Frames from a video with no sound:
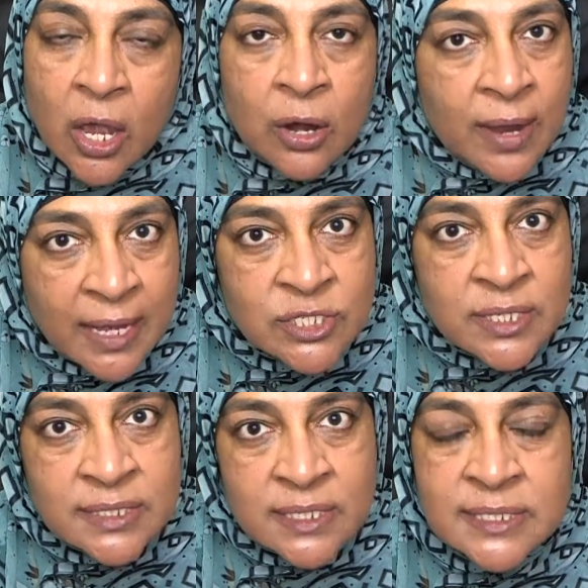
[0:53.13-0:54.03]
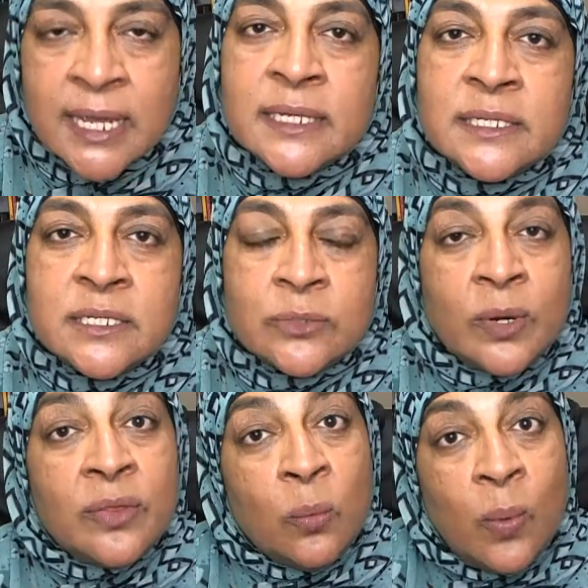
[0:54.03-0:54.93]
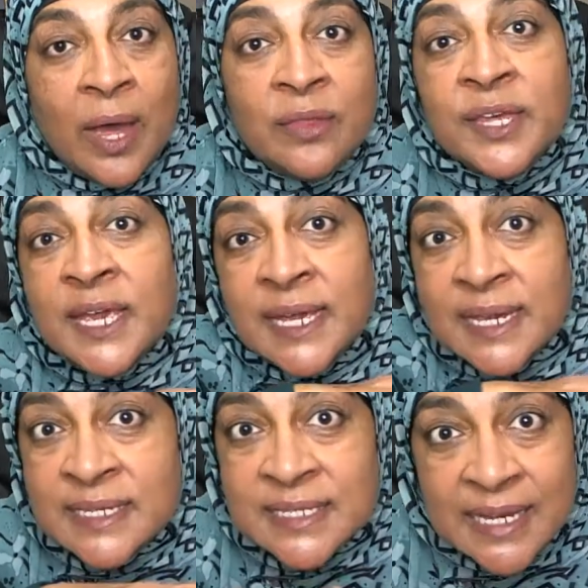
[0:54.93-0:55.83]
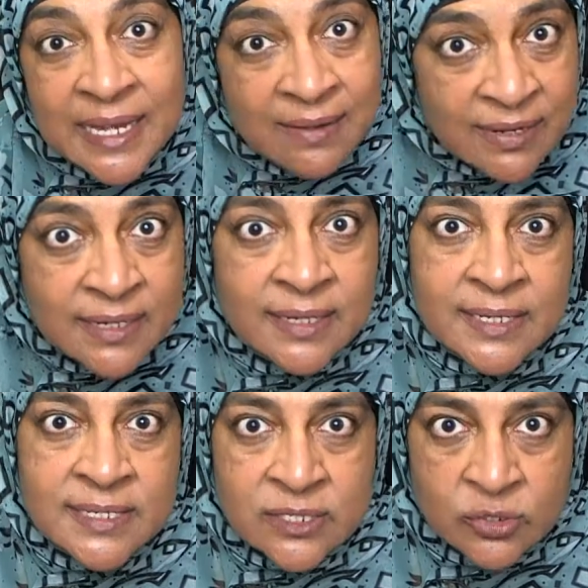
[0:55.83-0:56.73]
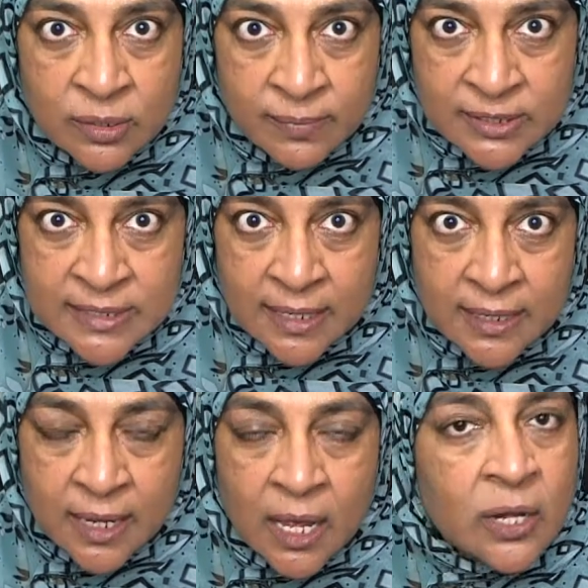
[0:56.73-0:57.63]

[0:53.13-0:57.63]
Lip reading: are actually societies where the wealth is evenly distributed,